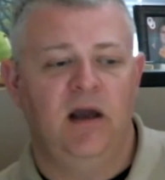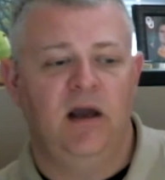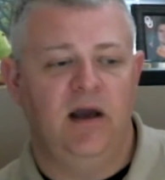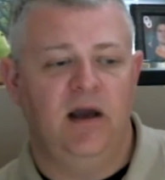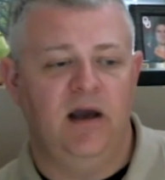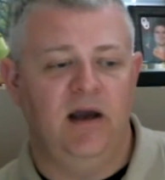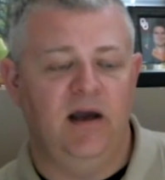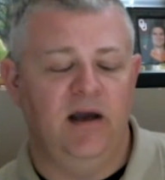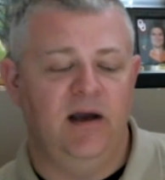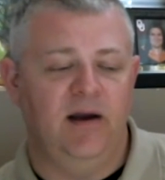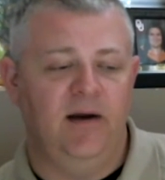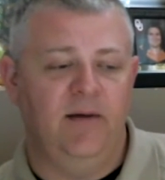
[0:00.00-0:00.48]

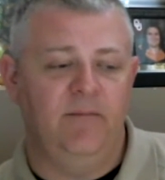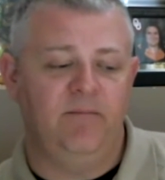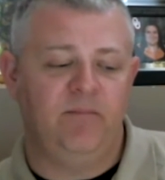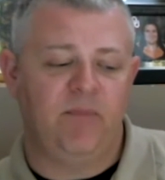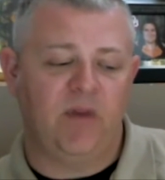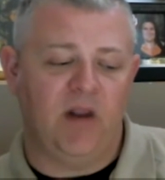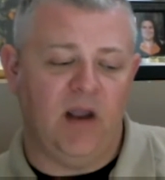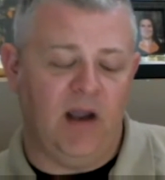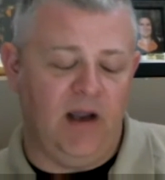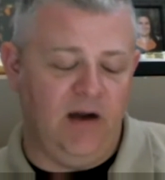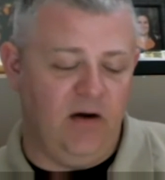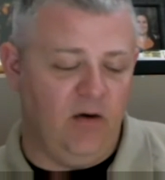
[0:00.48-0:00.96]

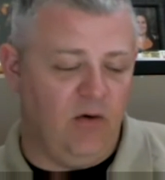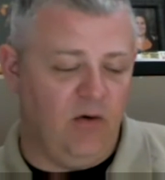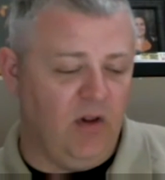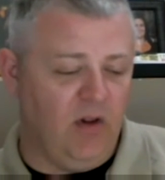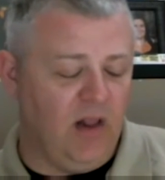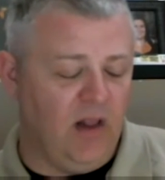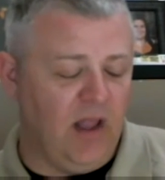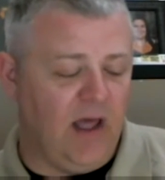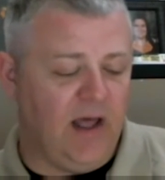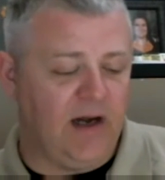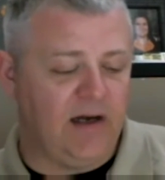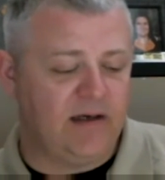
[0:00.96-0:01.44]
I know a
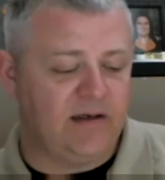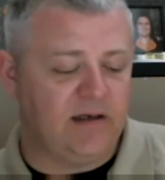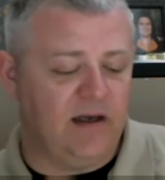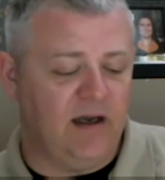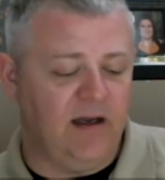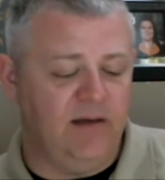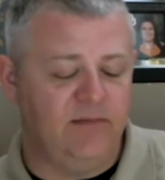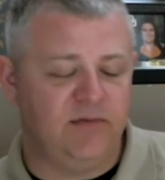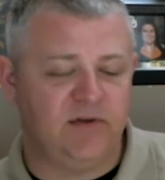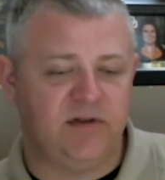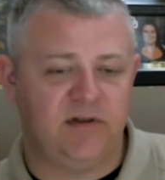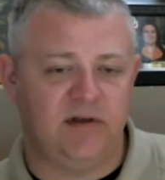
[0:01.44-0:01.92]
lot of
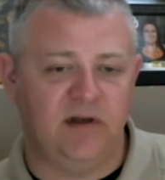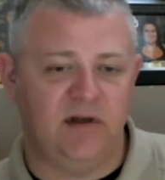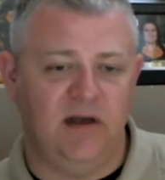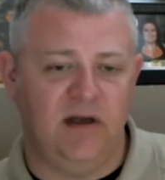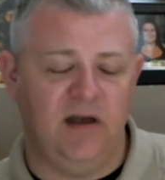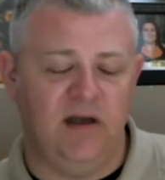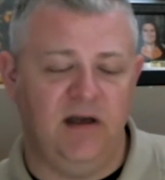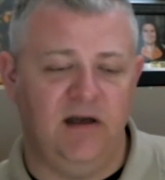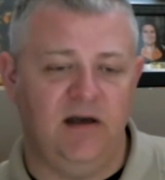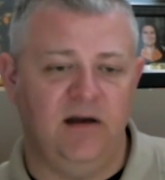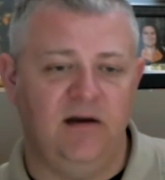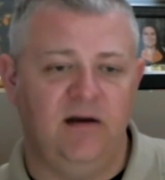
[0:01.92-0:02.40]
times,
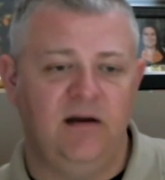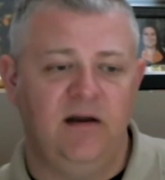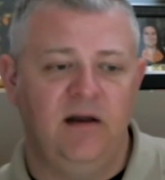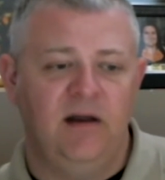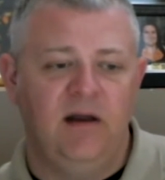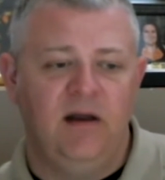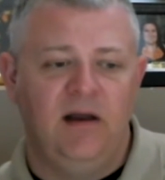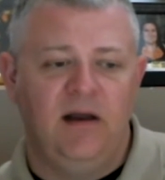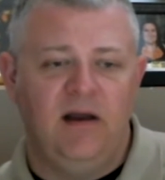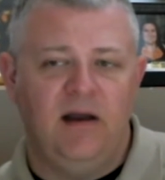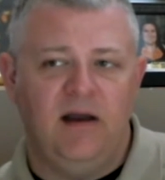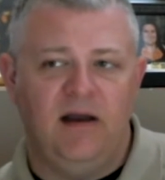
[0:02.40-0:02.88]
a
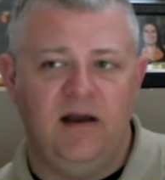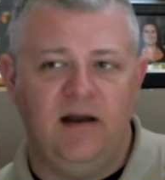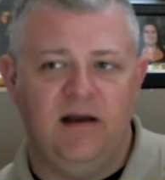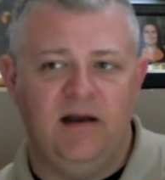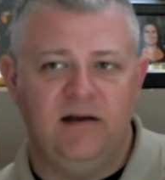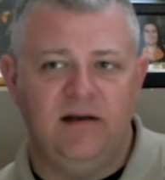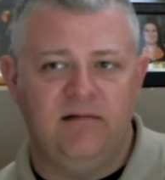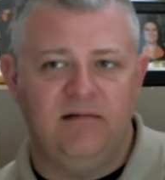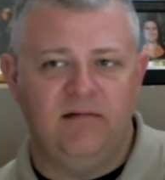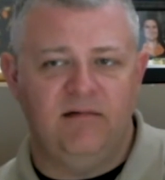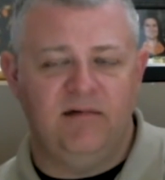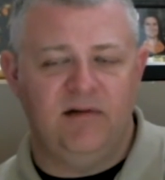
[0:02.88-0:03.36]

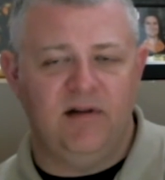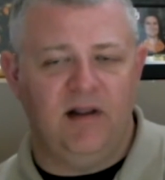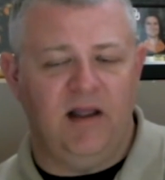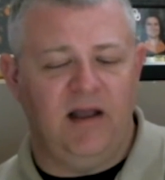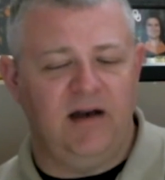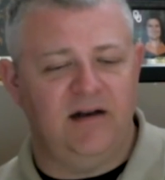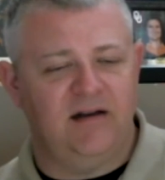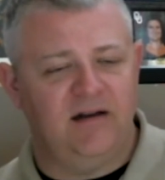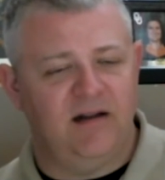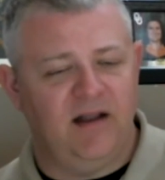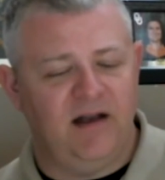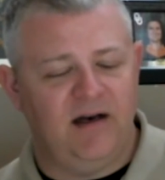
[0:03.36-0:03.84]

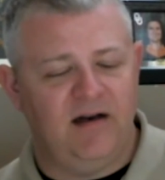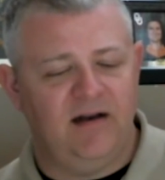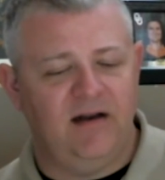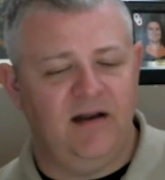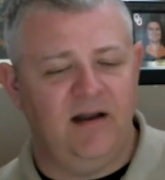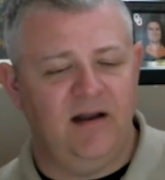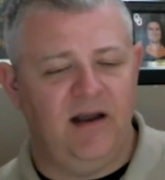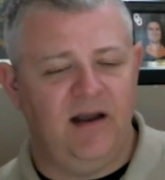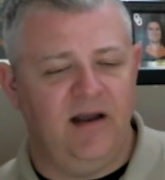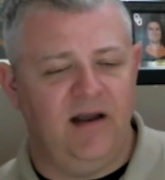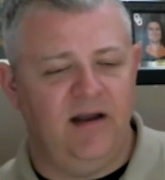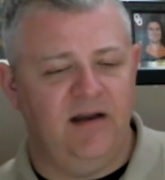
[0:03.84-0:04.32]
lot
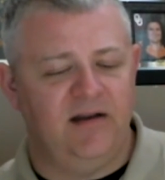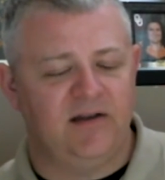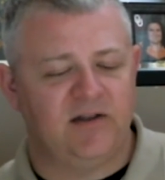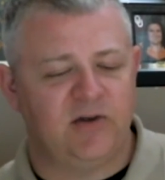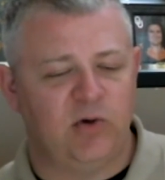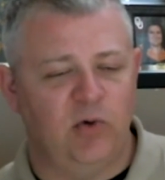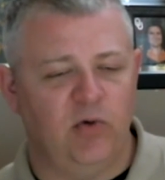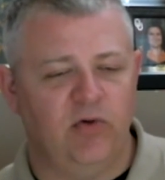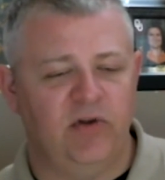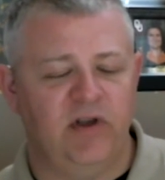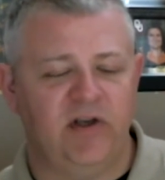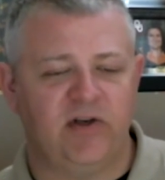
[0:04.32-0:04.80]
of
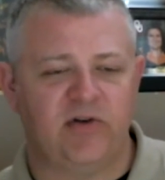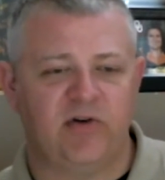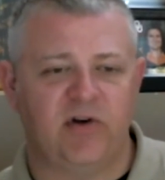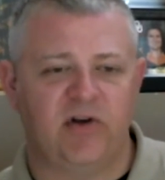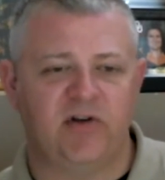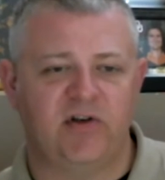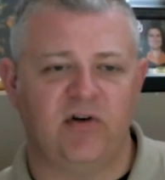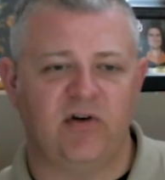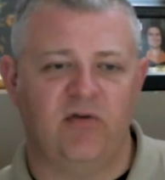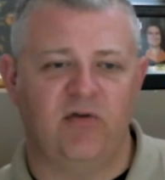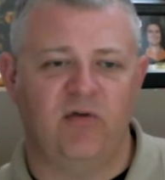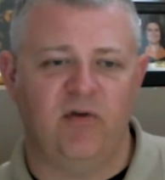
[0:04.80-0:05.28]
school
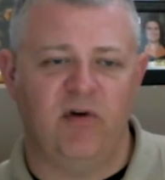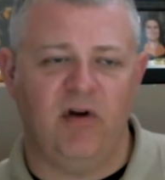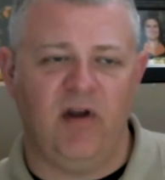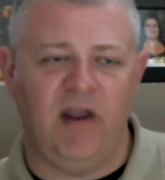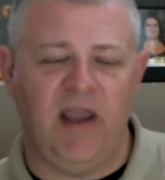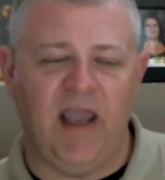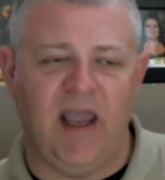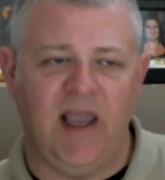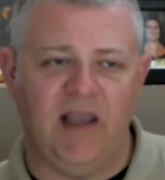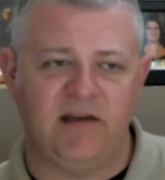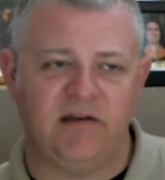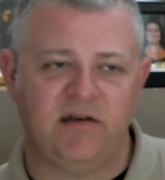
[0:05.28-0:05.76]
districts are really
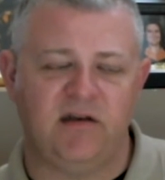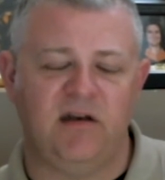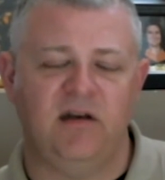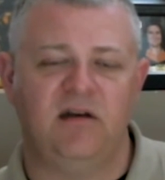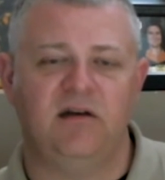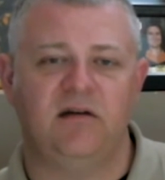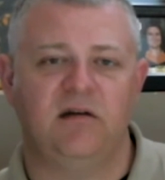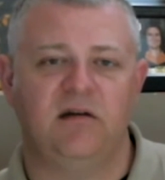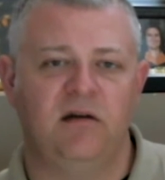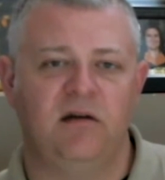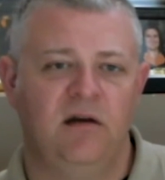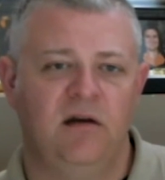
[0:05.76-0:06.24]

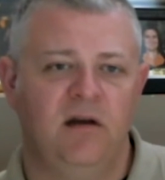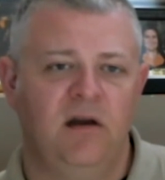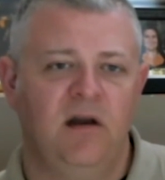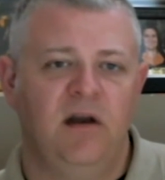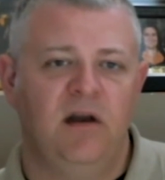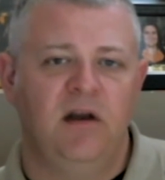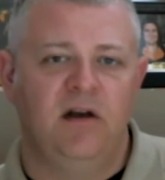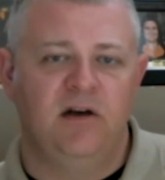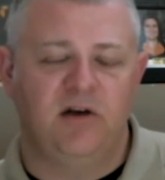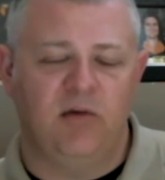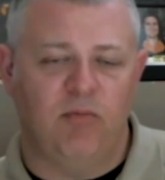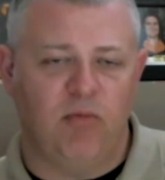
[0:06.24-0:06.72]
hesitant
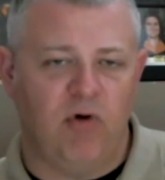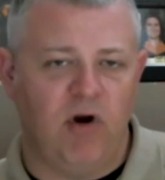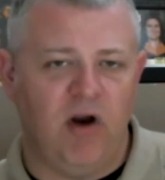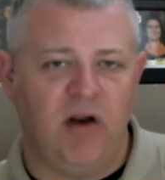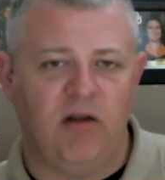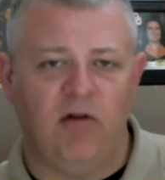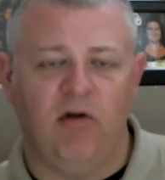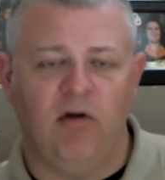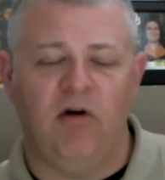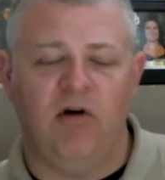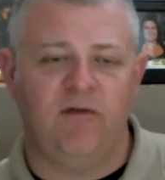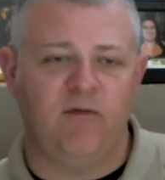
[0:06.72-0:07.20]
to bring
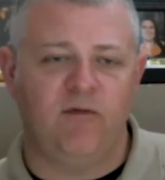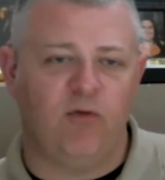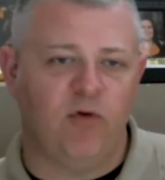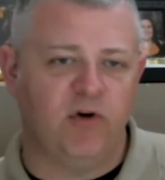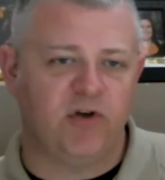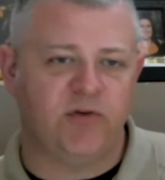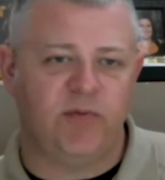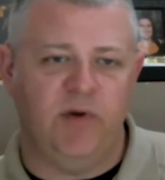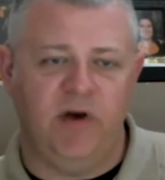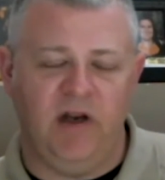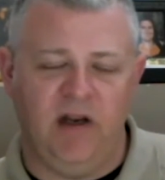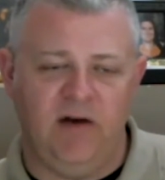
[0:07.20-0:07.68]
law
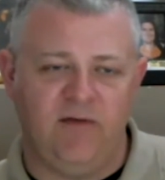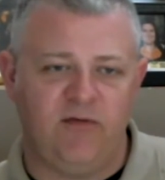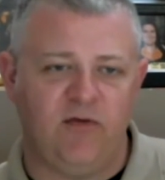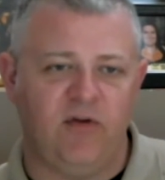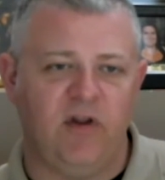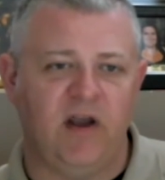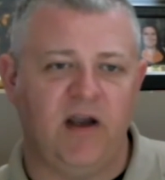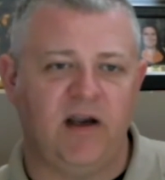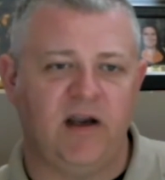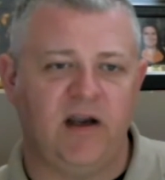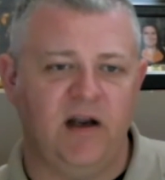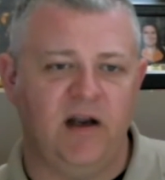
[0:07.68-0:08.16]
enforcement in for
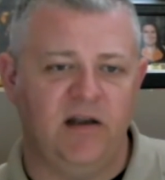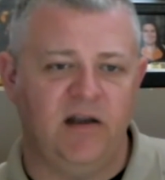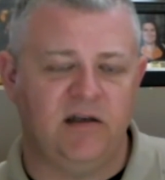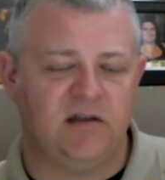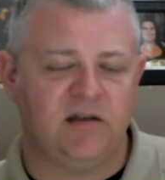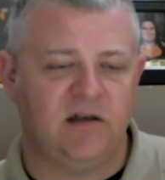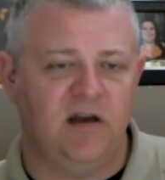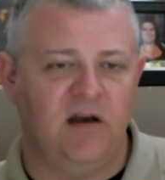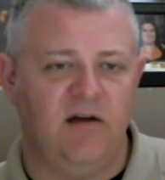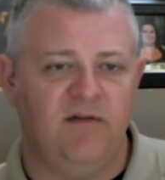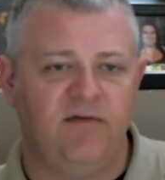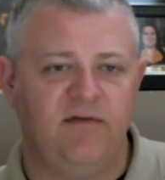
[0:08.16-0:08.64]
that kind of
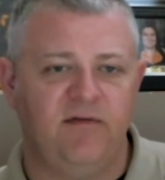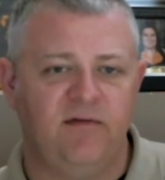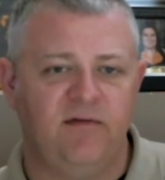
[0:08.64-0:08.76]
stuff